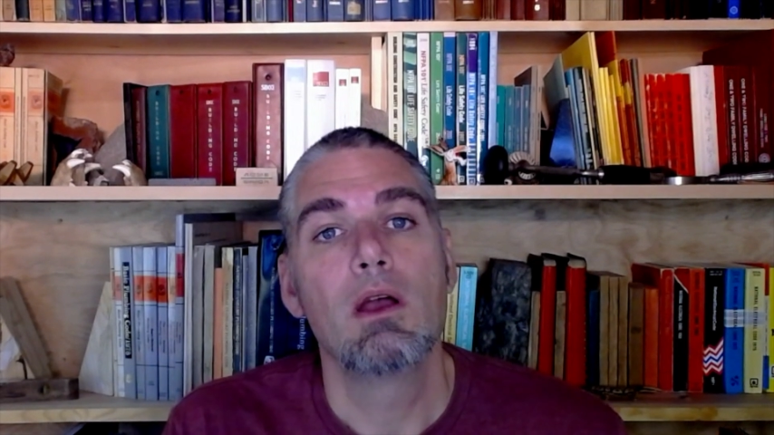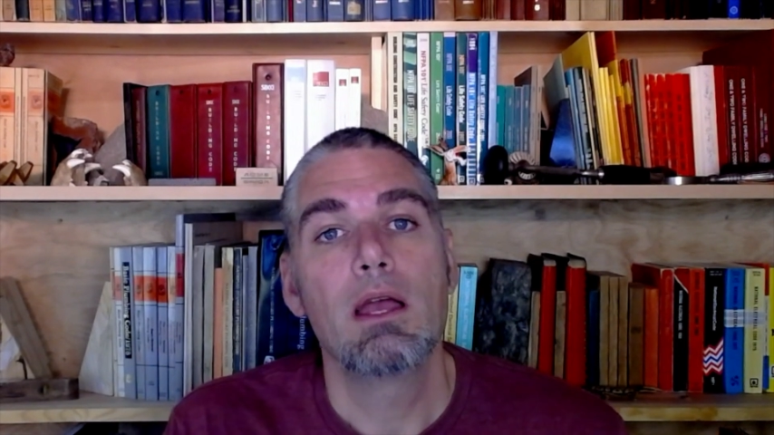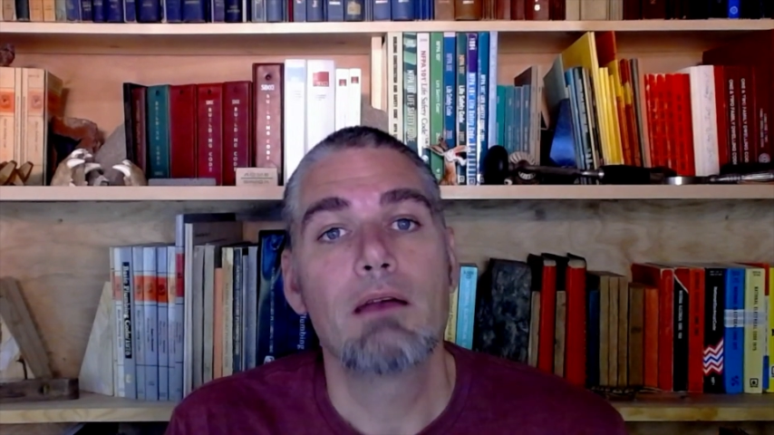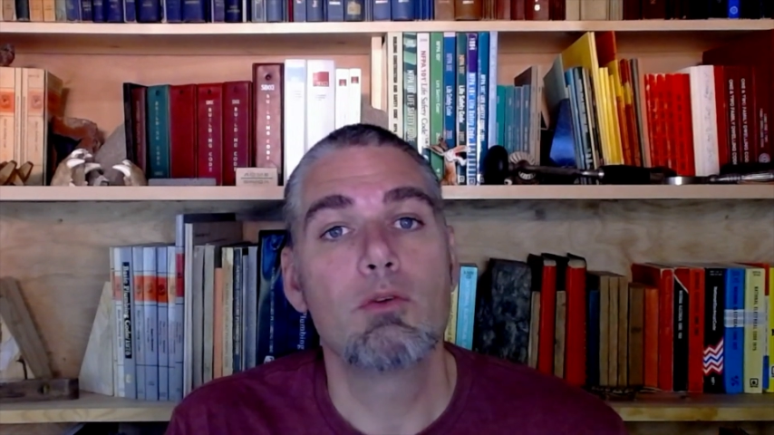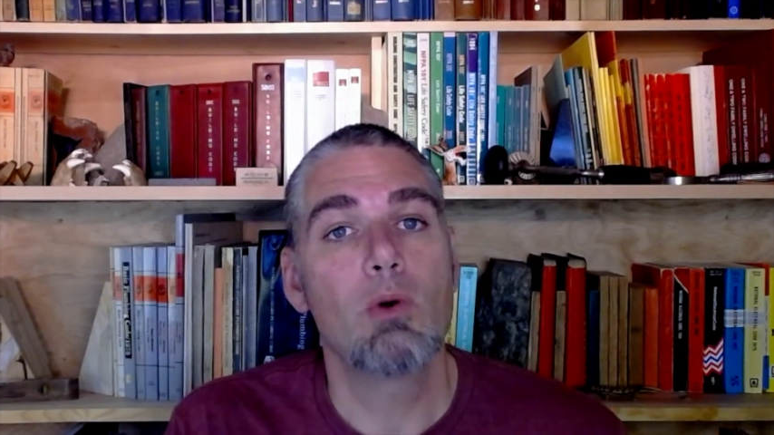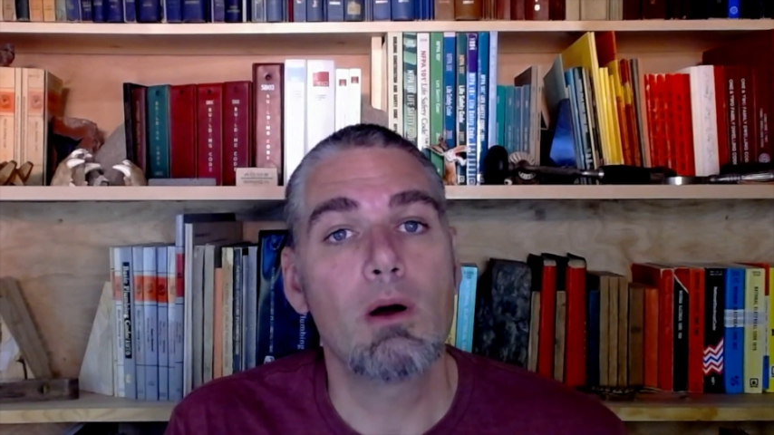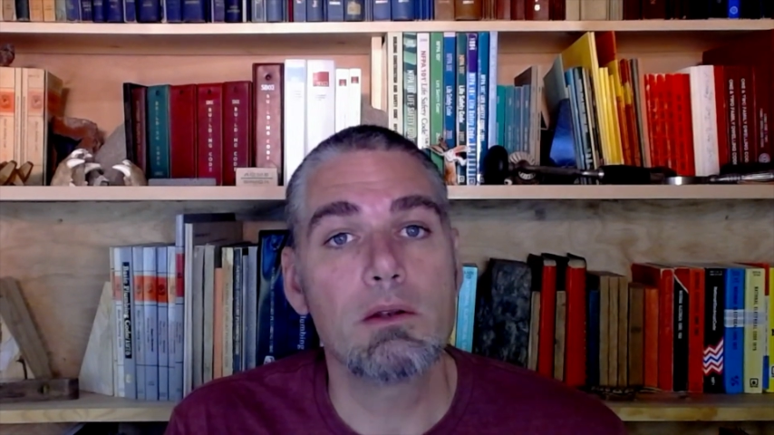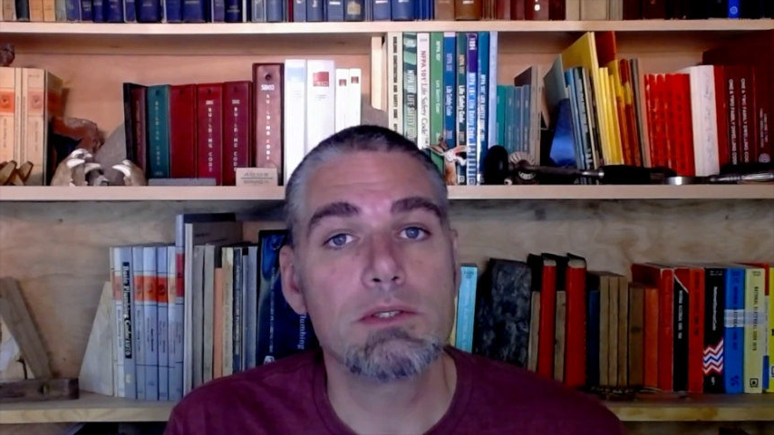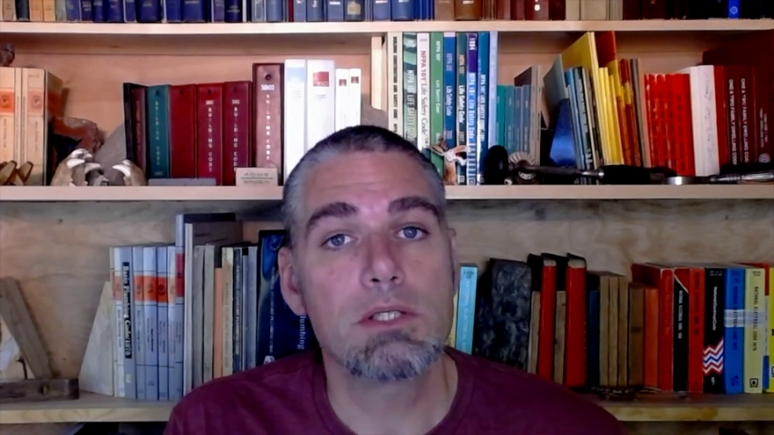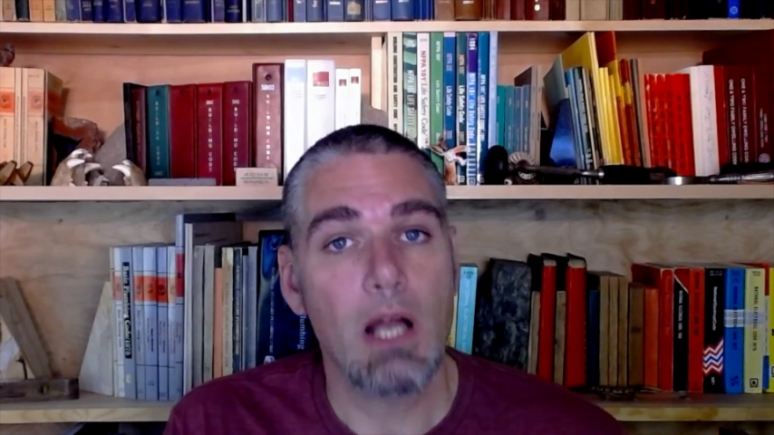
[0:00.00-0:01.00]
If you
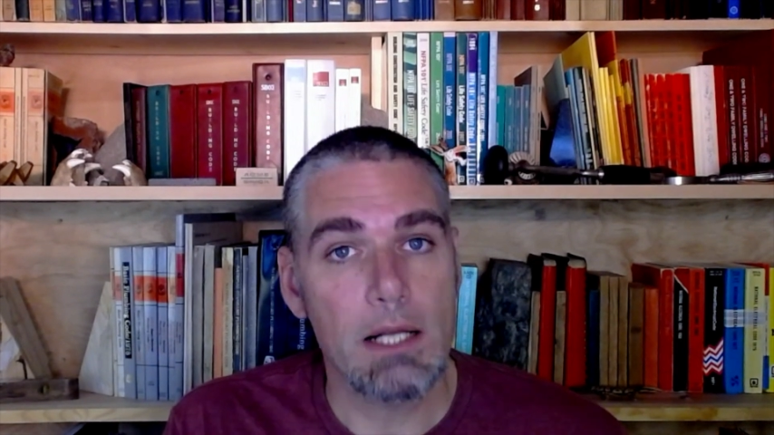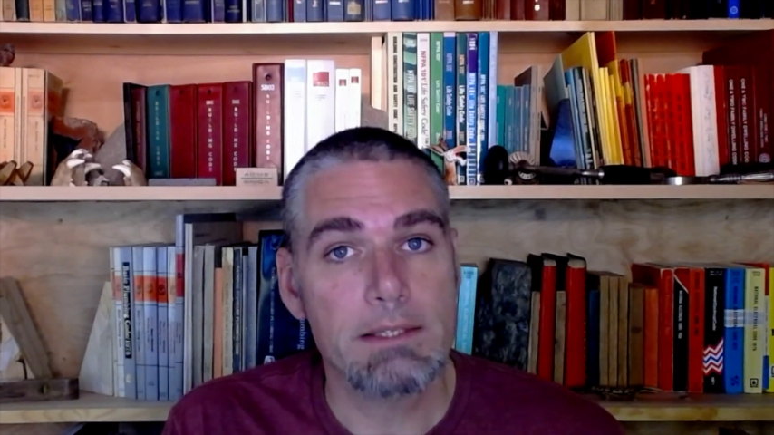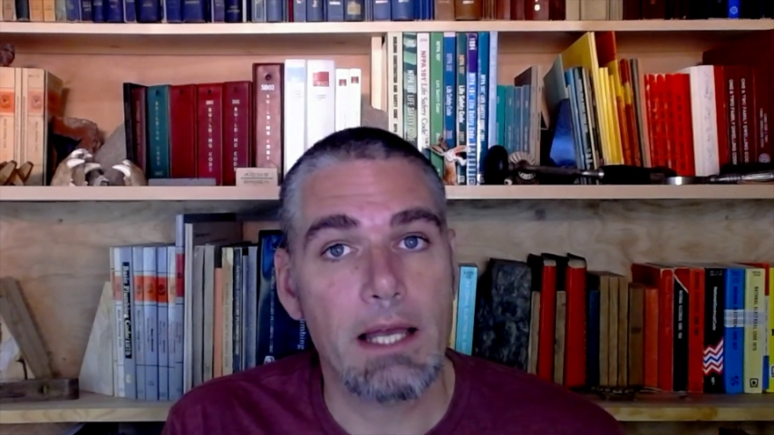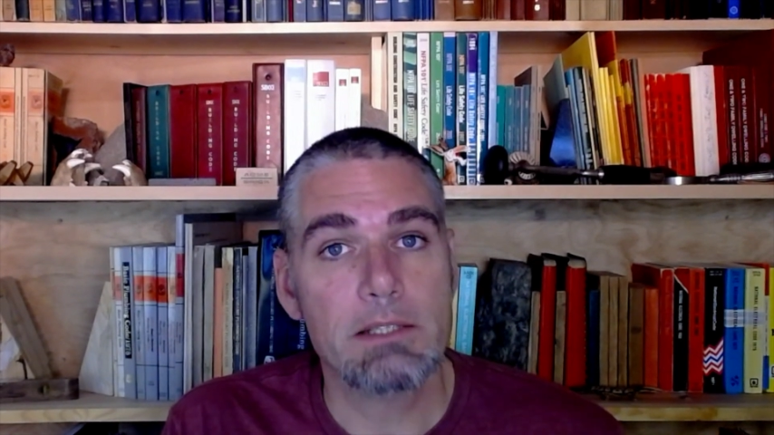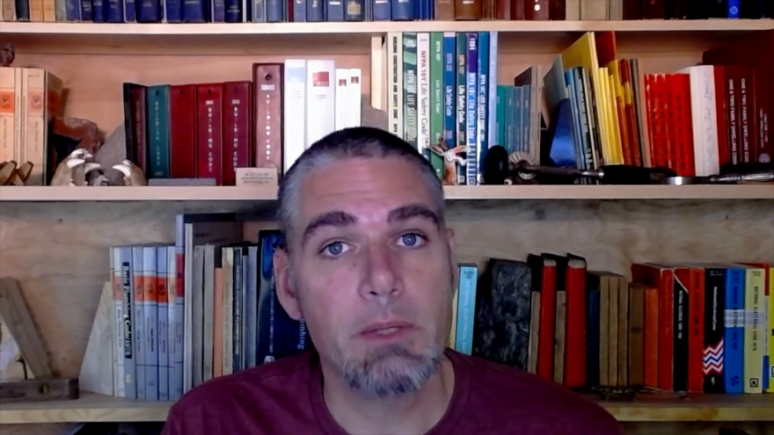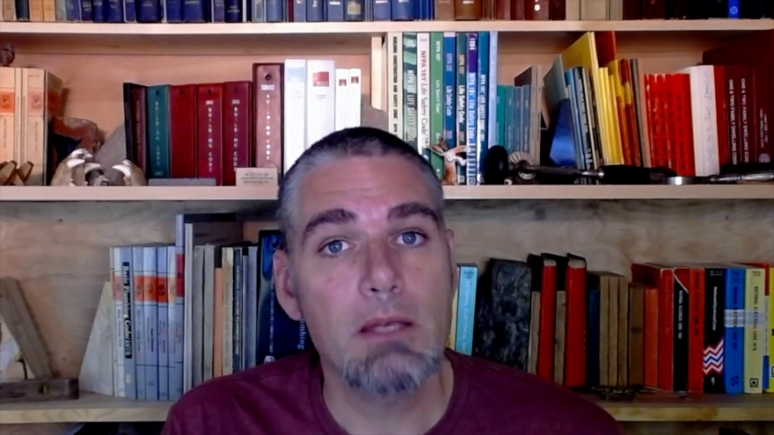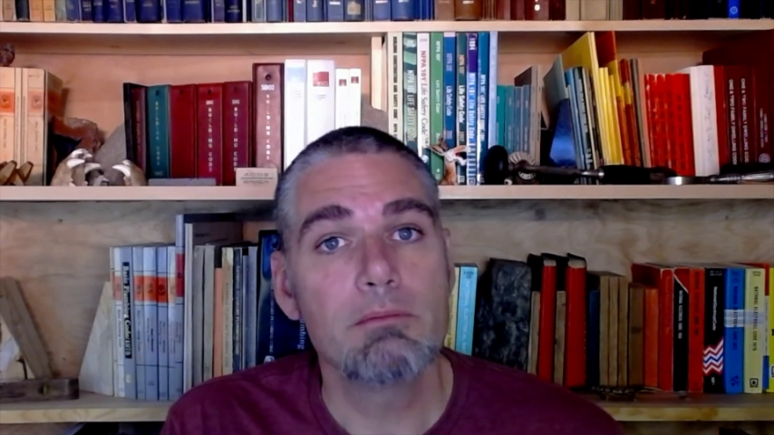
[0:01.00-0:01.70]
want to contact me,